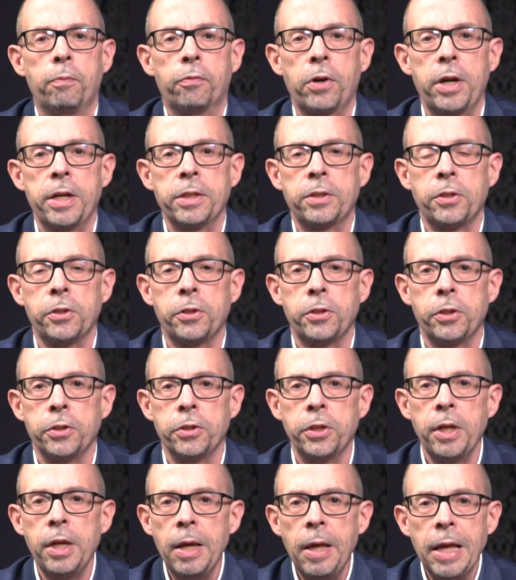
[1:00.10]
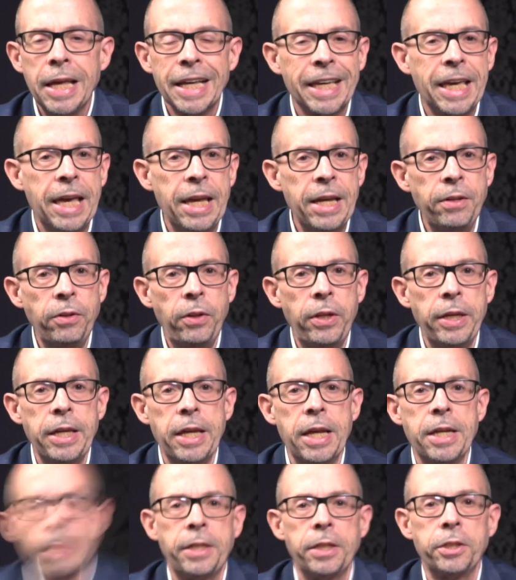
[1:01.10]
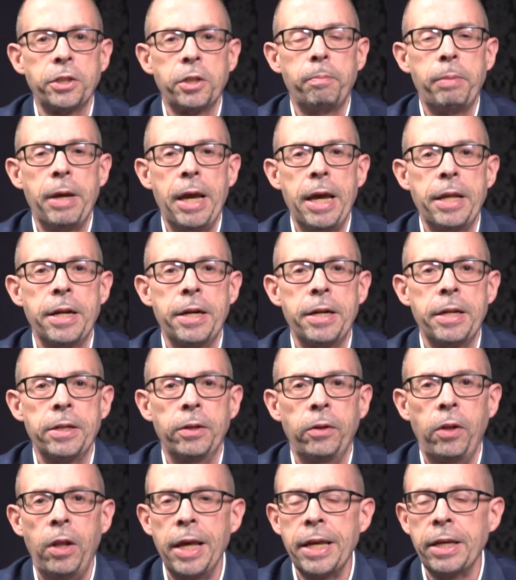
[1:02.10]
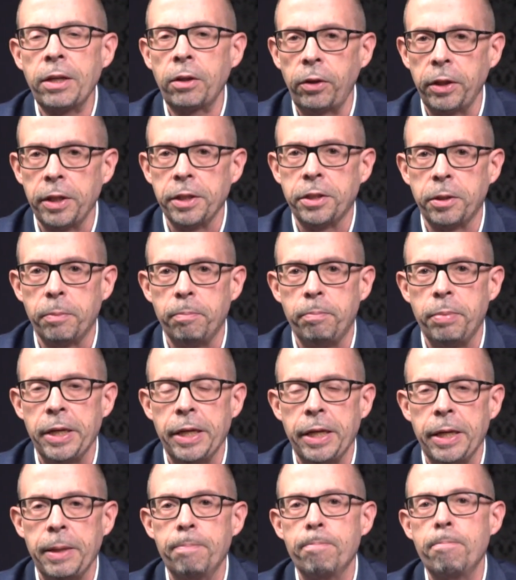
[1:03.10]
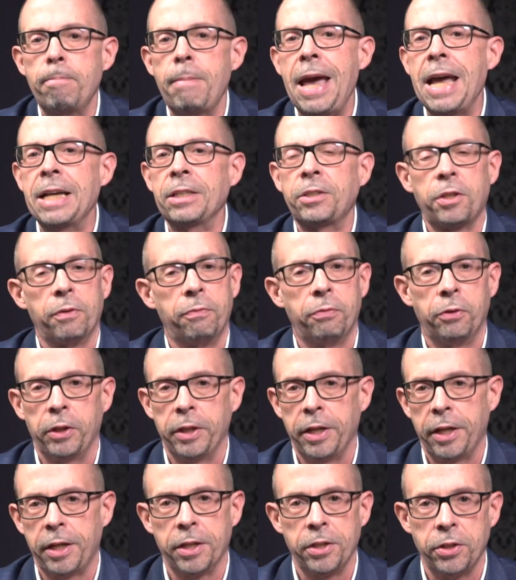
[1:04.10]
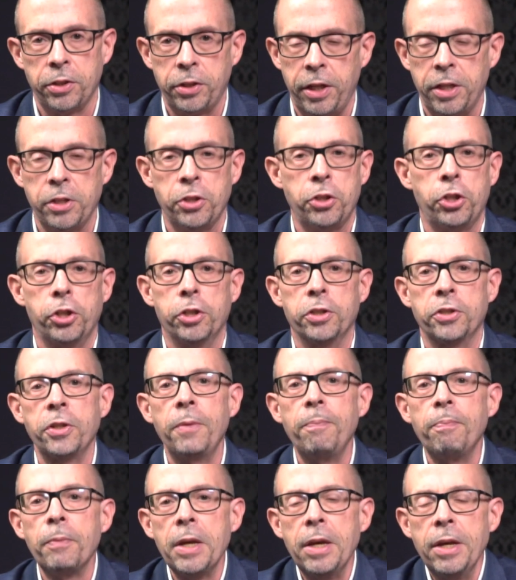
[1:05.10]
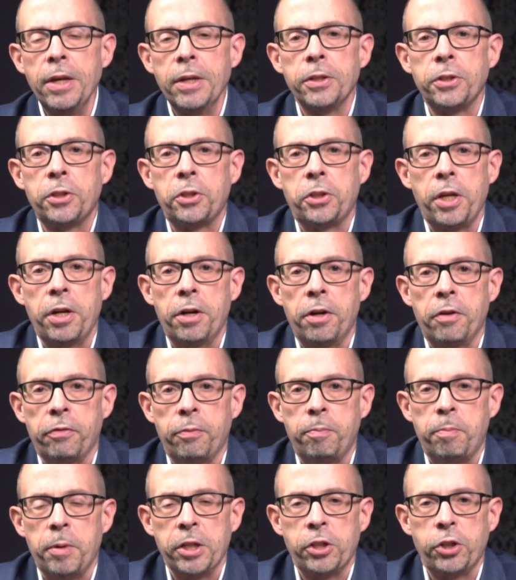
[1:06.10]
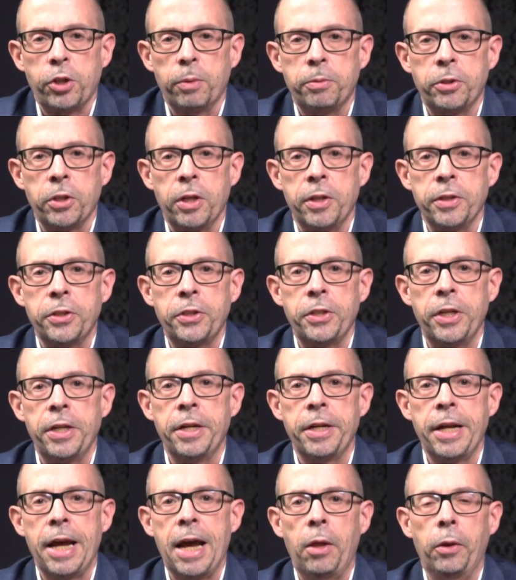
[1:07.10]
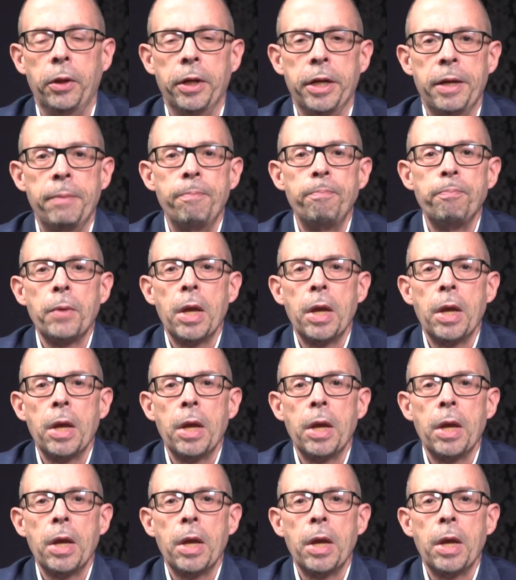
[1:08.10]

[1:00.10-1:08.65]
Francis's keenly anticipated and likely to be massively contentious Synod of Bishops on Synodality.